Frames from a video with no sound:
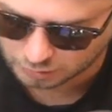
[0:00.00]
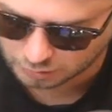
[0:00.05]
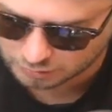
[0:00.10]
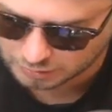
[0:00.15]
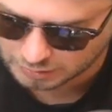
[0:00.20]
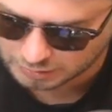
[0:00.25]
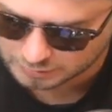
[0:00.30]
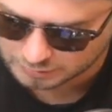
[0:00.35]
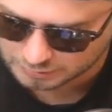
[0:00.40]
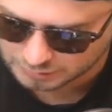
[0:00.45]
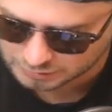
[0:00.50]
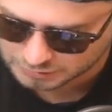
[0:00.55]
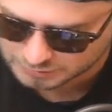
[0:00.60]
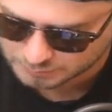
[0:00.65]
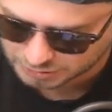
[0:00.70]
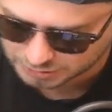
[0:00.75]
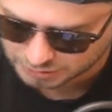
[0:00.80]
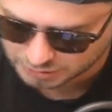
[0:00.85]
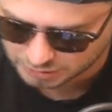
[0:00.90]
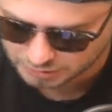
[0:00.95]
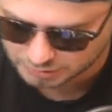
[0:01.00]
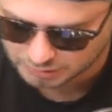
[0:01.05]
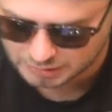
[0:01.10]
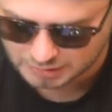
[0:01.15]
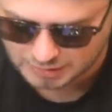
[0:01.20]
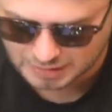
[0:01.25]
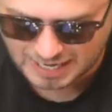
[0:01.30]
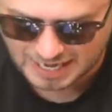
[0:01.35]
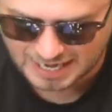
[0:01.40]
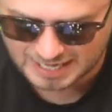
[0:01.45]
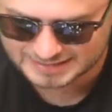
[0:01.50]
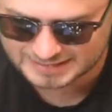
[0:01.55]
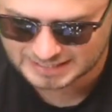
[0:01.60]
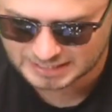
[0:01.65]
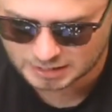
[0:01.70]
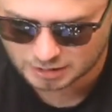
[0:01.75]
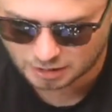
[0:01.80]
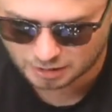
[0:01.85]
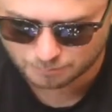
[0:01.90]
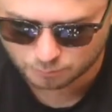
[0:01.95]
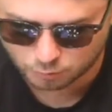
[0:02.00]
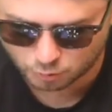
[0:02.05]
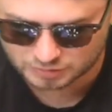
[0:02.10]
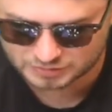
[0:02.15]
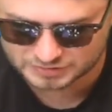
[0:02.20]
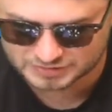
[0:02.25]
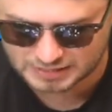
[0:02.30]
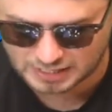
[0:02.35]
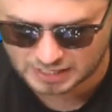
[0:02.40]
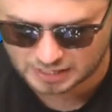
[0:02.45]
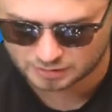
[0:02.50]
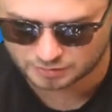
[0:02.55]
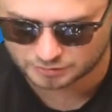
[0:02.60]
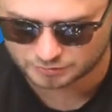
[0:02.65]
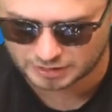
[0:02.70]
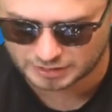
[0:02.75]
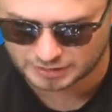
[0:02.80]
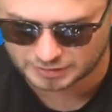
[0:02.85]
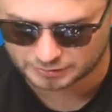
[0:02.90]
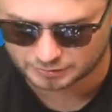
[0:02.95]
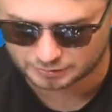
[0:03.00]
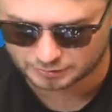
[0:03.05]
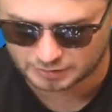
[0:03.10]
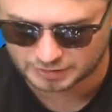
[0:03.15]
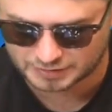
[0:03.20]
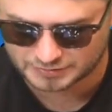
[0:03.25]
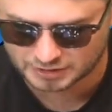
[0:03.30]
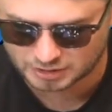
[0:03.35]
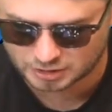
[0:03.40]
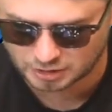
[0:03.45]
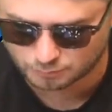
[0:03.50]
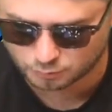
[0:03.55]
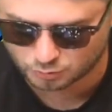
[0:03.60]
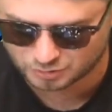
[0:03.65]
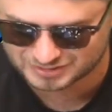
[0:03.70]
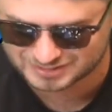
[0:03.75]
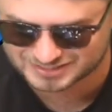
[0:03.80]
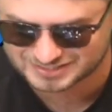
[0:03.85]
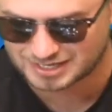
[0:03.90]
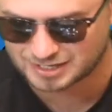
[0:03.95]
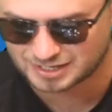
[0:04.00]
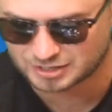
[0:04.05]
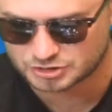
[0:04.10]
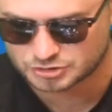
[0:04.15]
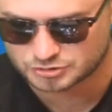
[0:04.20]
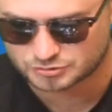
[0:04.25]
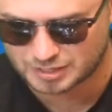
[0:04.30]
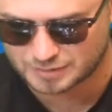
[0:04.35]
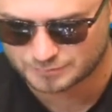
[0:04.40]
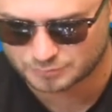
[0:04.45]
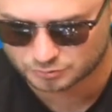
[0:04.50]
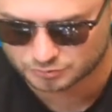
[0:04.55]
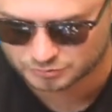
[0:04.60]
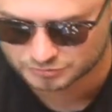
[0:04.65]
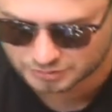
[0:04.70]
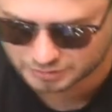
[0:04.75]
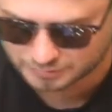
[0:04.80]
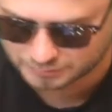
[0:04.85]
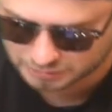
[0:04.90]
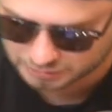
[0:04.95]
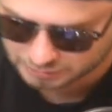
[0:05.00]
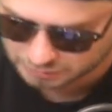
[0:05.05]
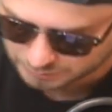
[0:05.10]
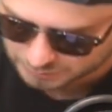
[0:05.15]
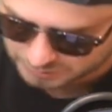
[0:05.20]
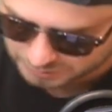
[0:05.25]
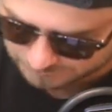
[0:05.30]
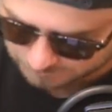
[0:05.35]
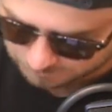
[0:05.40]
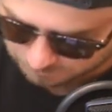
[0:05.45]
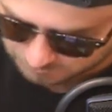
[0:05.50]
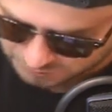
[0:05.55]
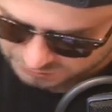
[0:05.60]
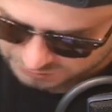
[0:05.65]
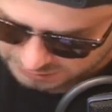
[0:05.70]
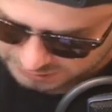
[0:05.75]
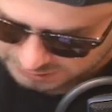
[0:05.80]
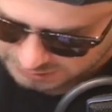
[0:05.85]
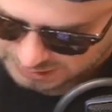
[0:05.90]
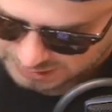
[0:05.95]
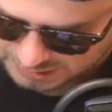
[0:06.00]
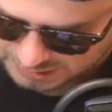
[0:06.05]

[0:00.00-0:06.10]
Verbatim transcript: Okay, that was pretty good. I think our board's solid right here. I think our board's solid. Tribunal's going to be a little bit unfortunate.